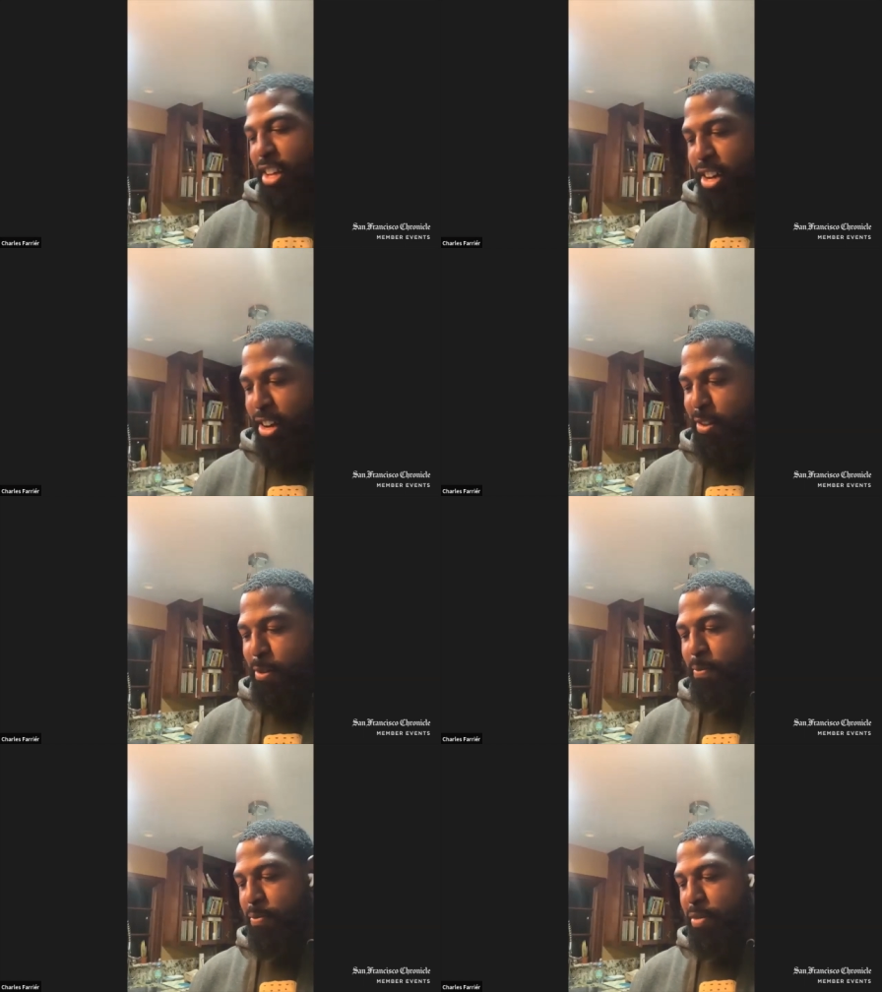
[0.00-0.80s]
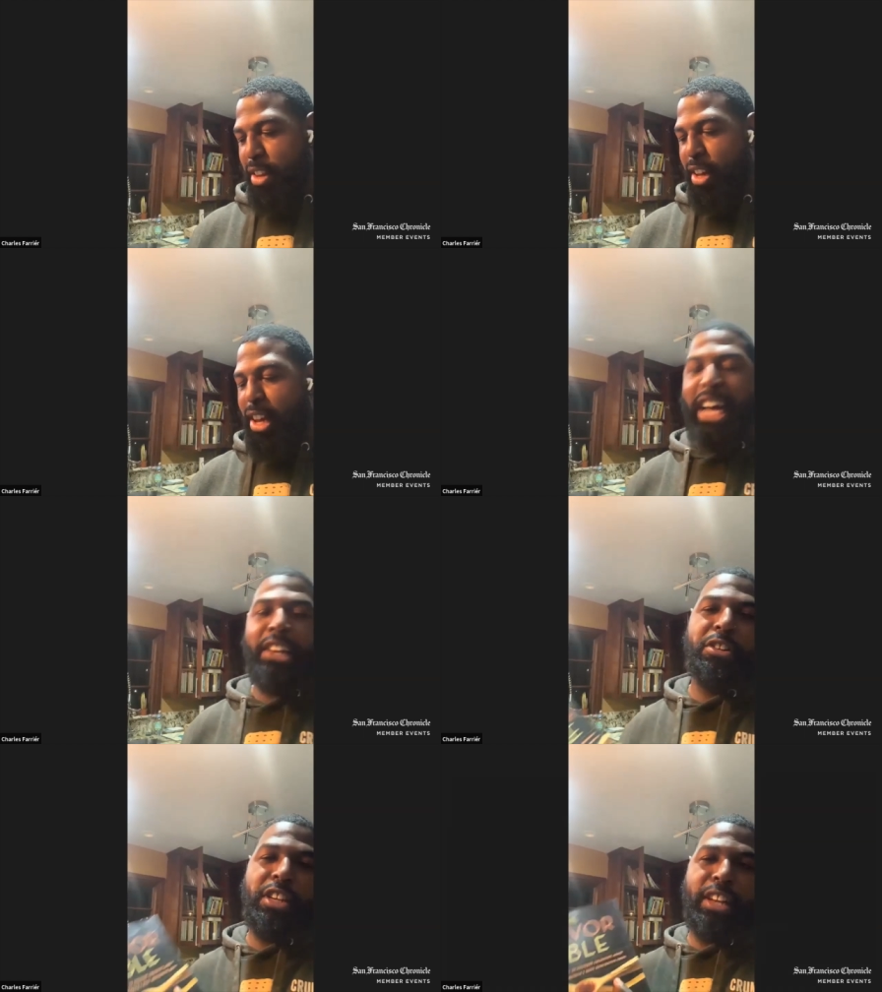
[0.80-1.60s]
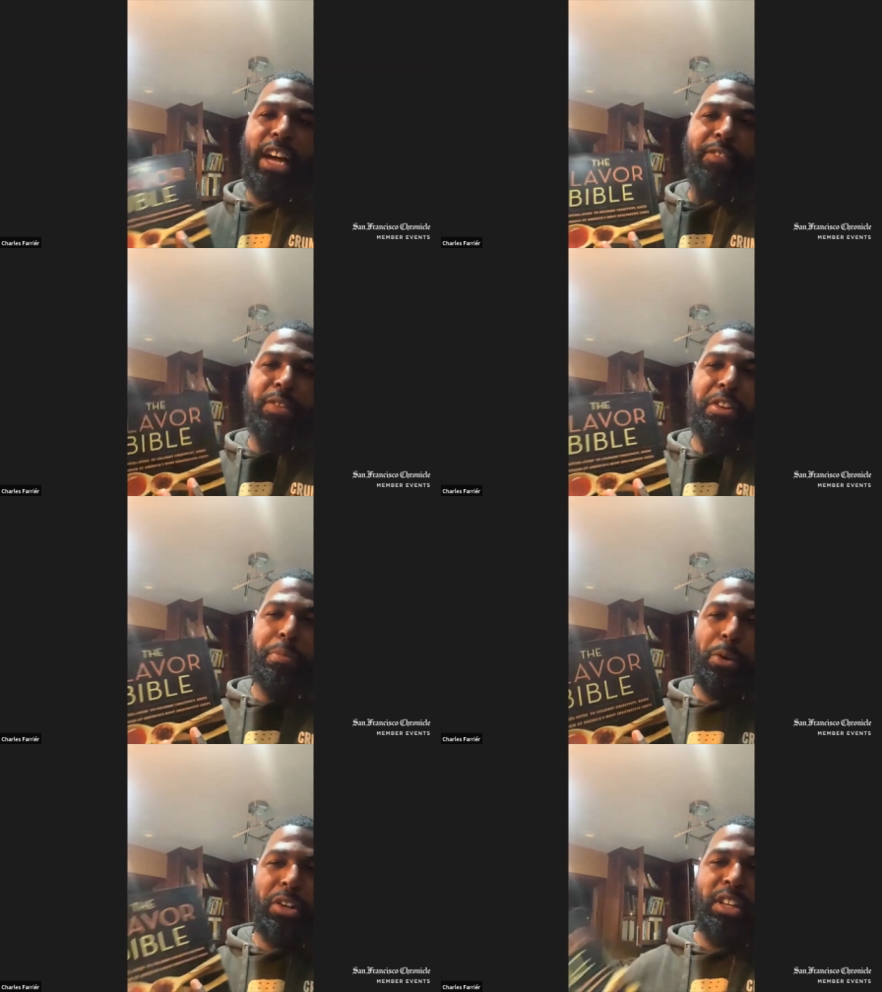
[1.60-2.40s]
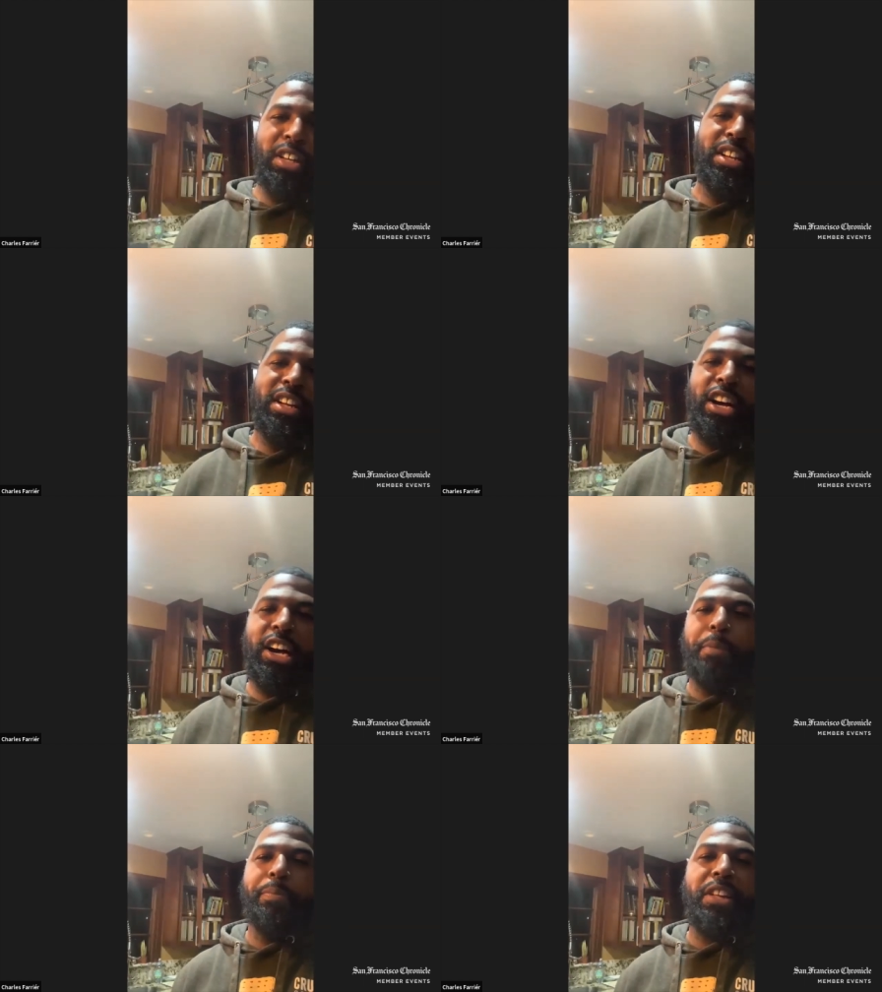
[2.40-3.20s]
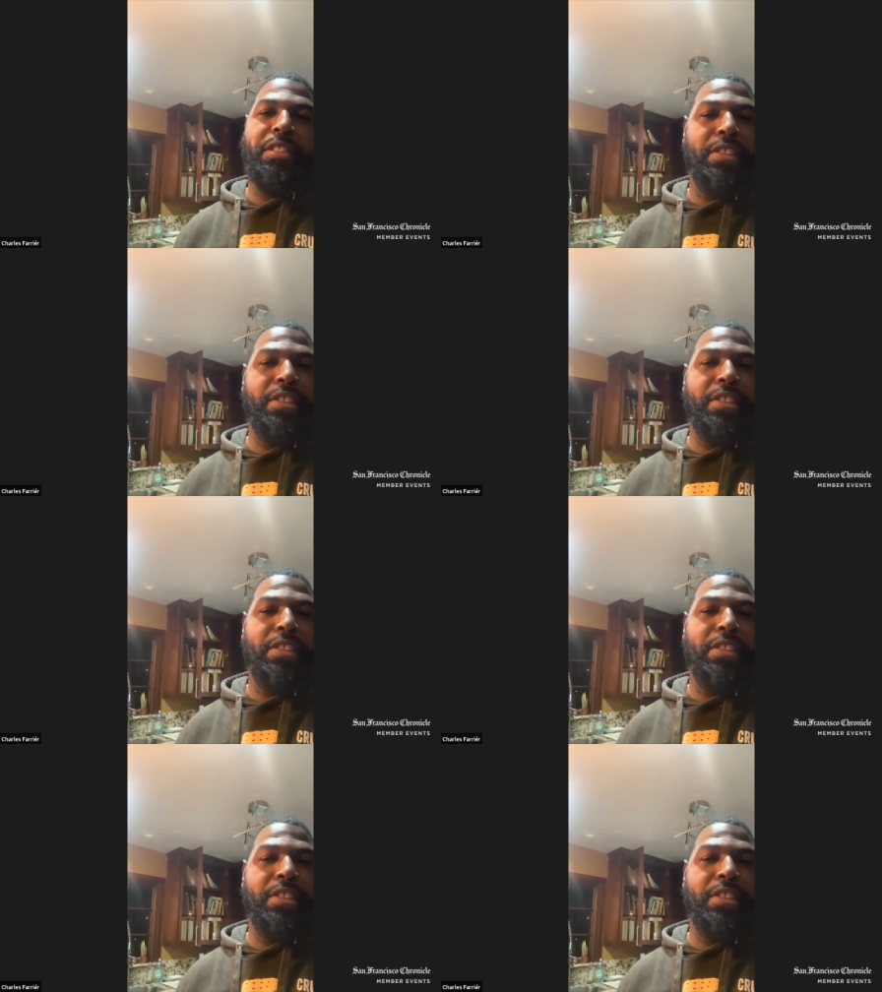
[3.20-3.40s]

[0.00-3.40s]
your copy. Um, I learned a lot from this book.